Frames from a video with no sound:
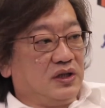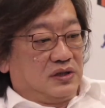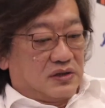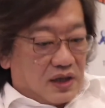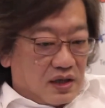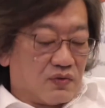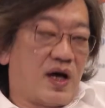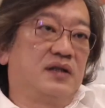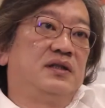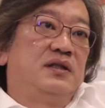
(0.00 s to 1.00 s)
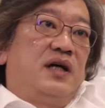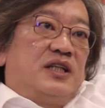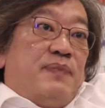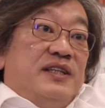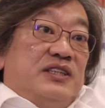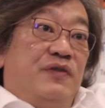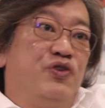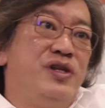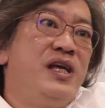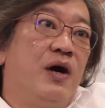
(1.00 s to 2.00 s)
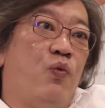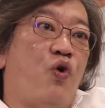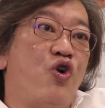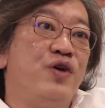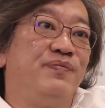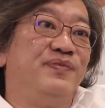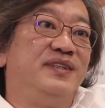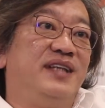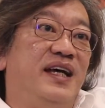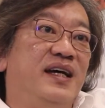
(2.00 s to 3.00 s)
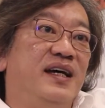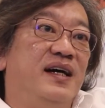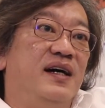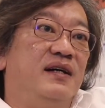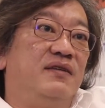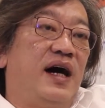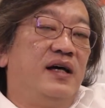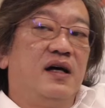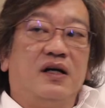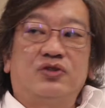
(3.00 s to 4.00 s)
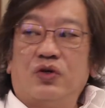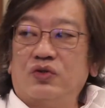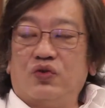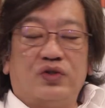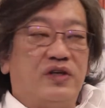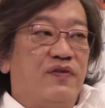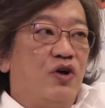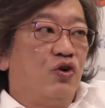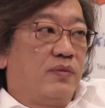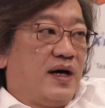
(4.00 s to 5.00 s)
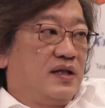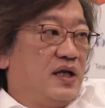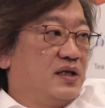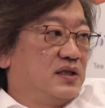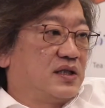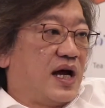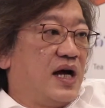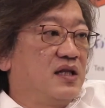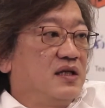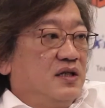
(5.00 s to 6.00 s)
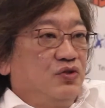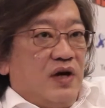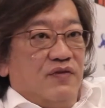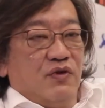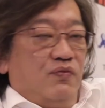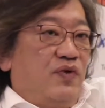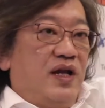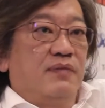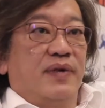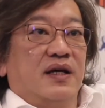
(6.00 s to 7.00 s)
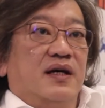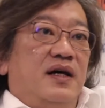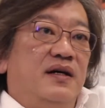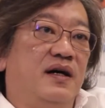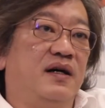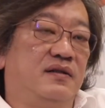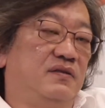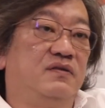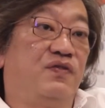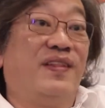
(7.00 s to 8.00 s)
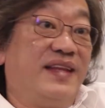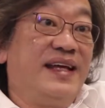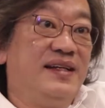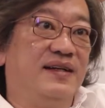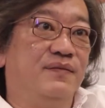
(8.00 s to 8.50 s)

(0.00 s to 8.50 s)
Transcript: is rather expensive. You need a volume, you see, right? So to develop, I think is either you have the very big funding,